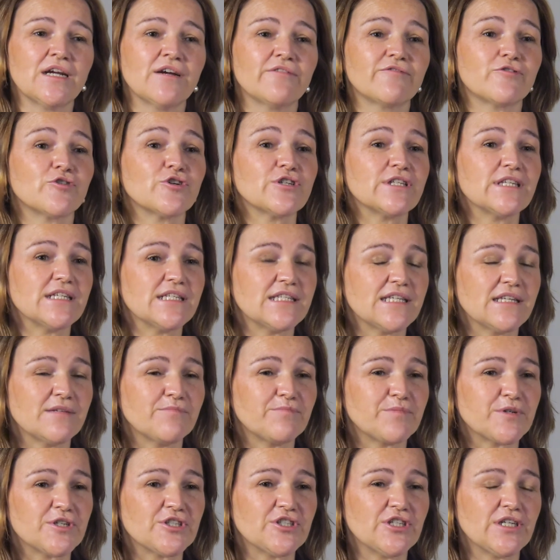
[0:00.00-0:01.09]
For these in
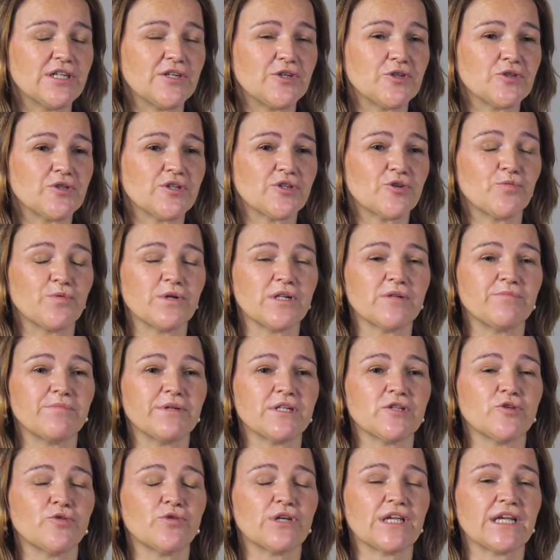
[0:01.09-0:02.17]
particular, we'll be
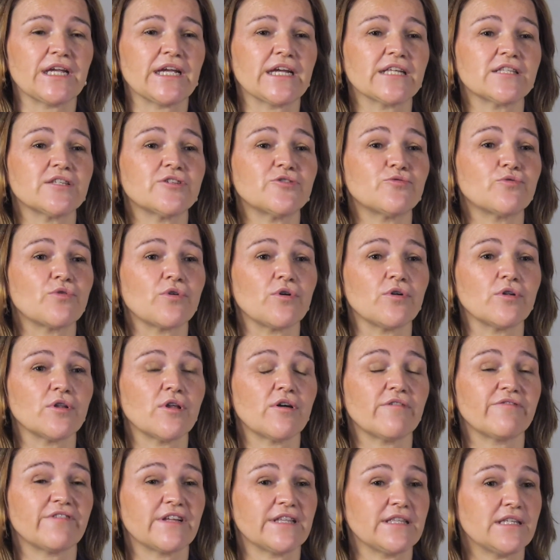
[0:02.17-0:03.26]
looking at the role
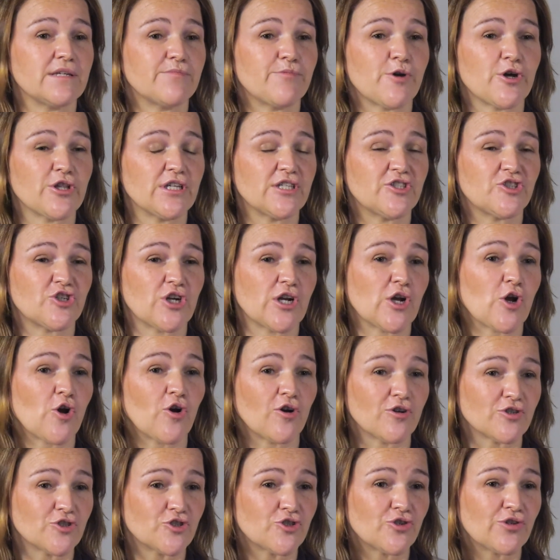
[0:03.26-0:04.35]
of antibody drug
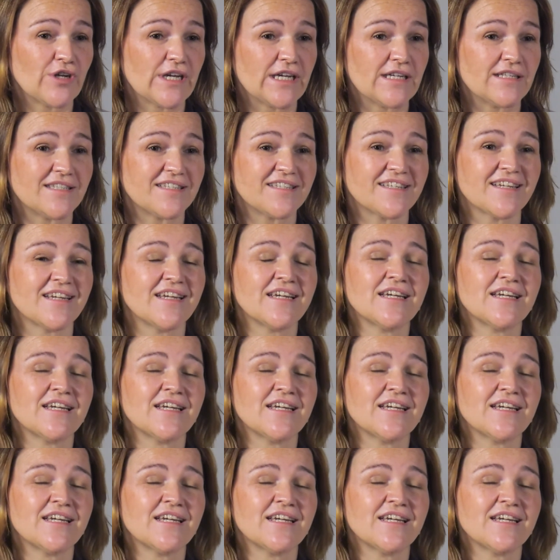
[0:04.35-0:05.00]
conjugates.